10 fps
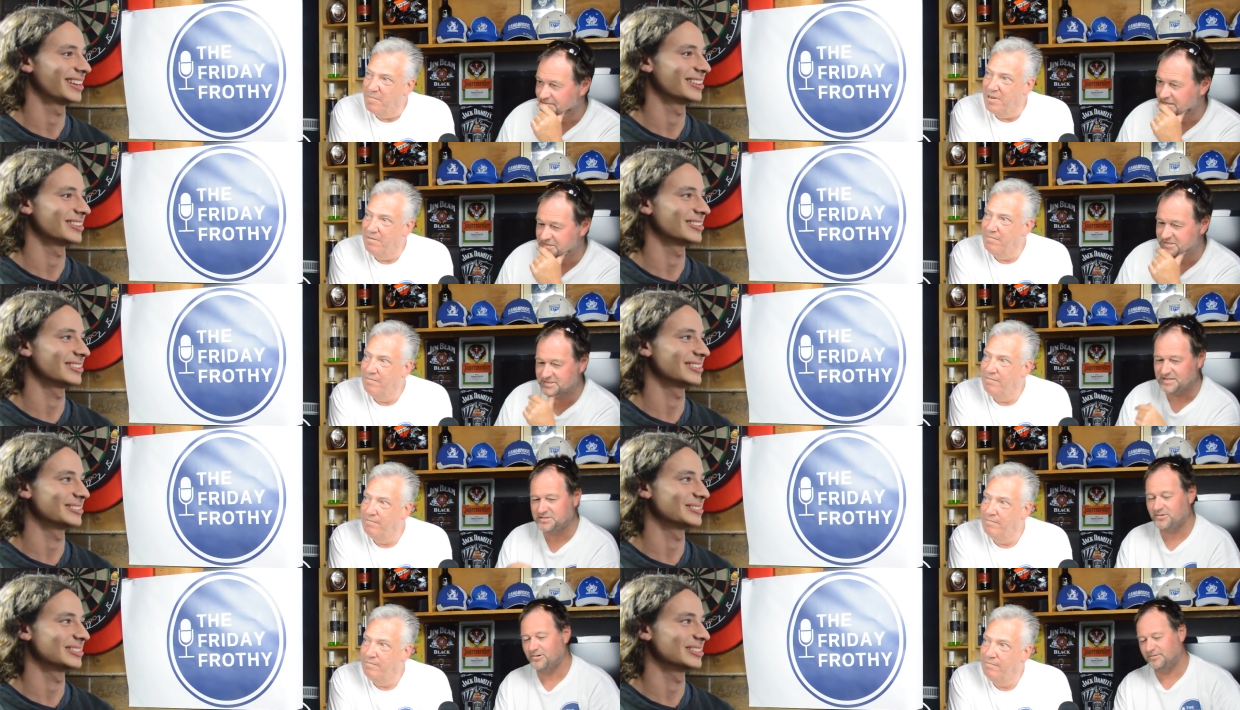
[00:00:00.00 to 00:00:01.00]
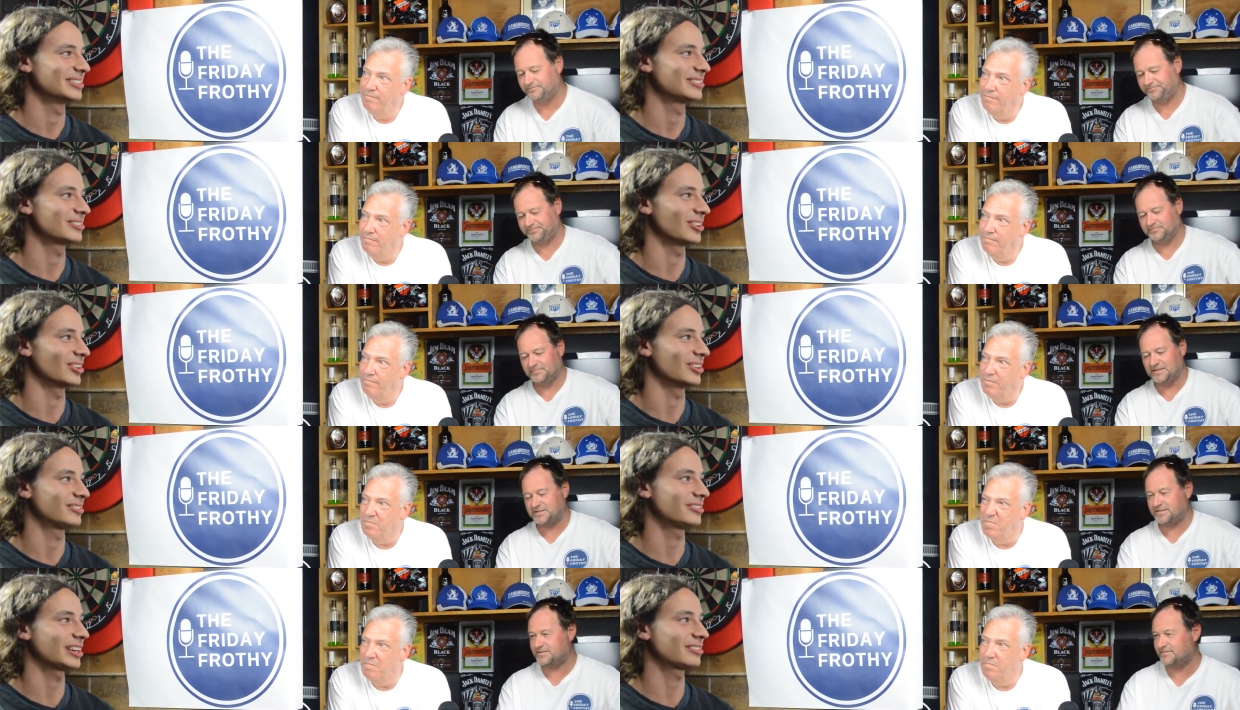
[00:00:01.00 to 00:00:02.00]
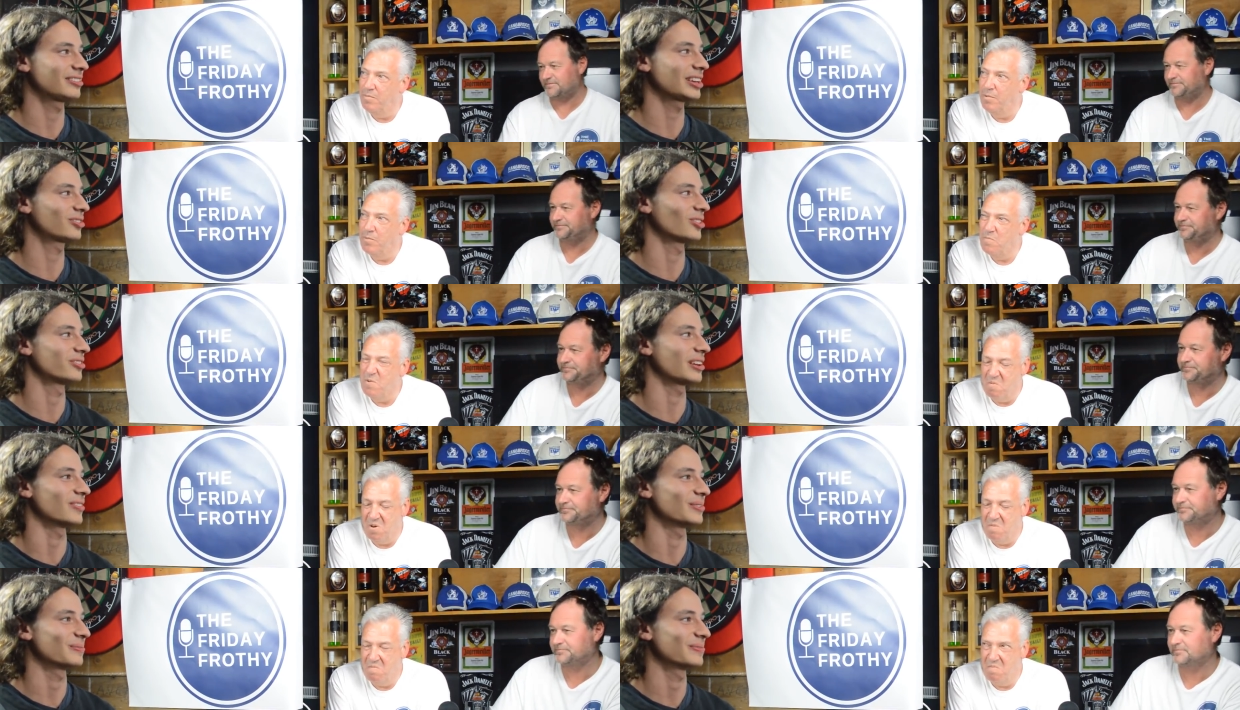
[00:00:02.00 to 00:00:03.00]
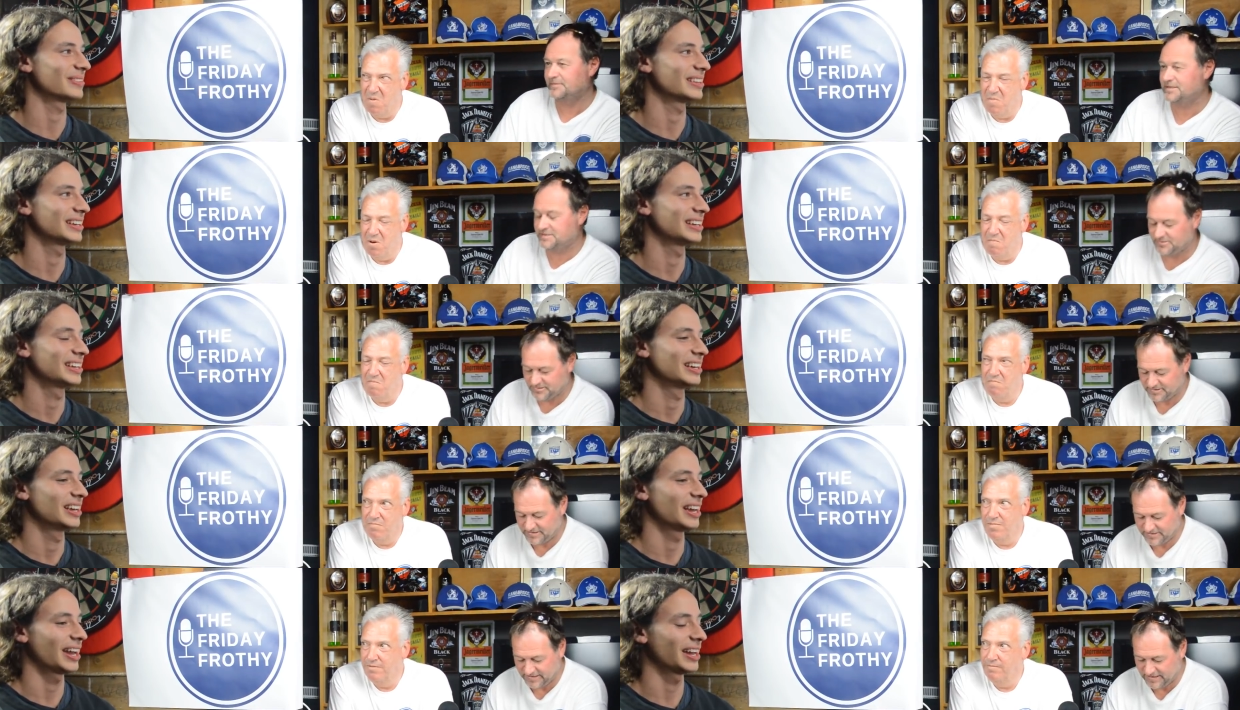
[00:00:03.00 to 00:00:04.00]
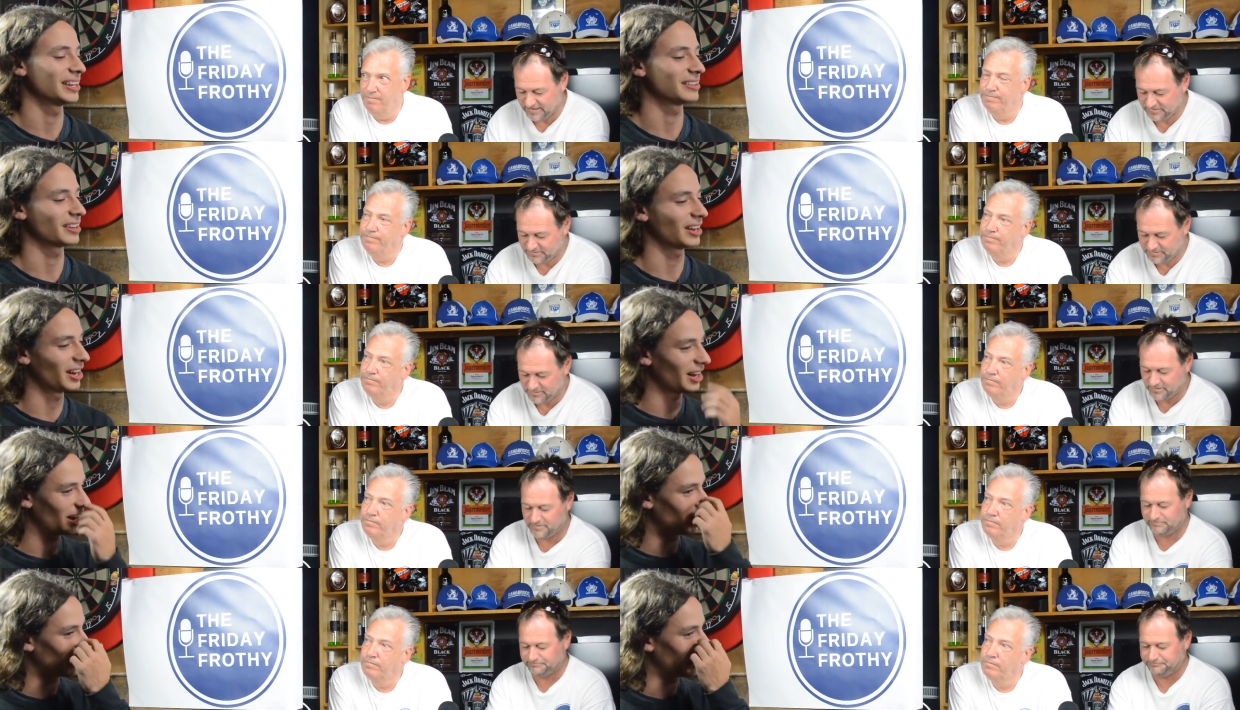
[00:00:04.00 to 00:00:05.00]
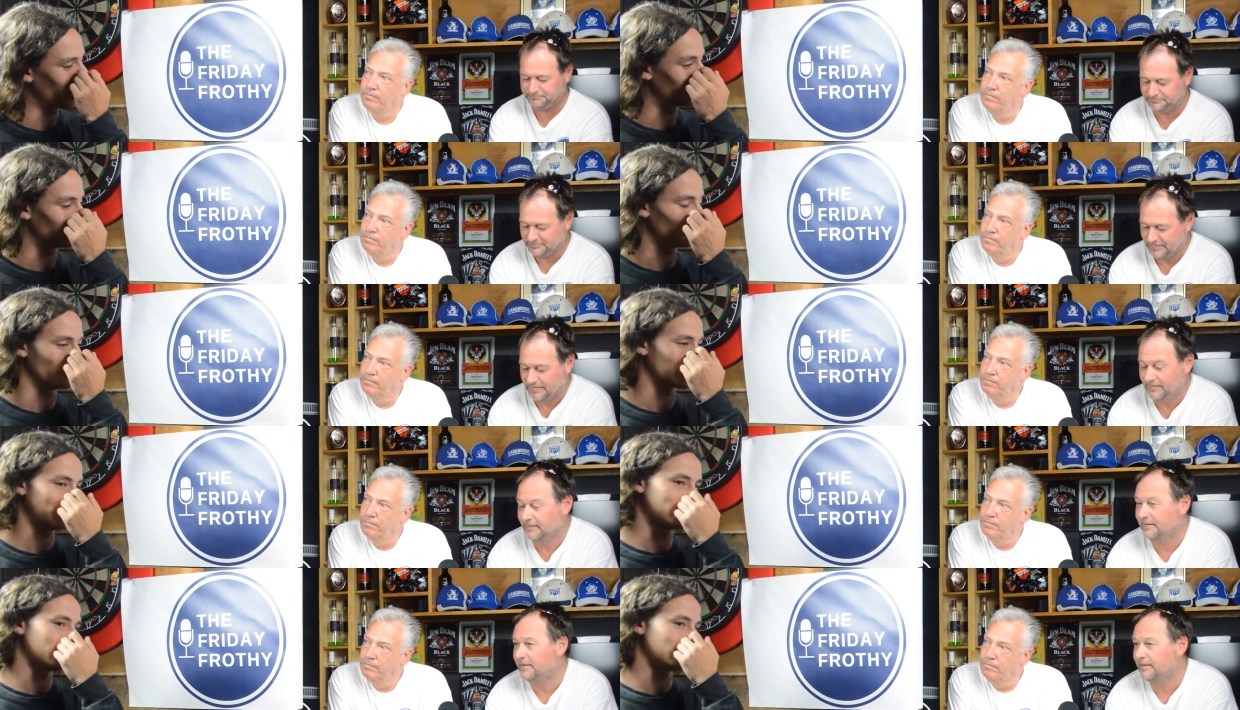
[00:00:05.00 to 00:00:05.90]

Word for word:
Speaker 1: That's that's high. So that's, six six or a seven. That's high. That, yeah, you'll be right. And look,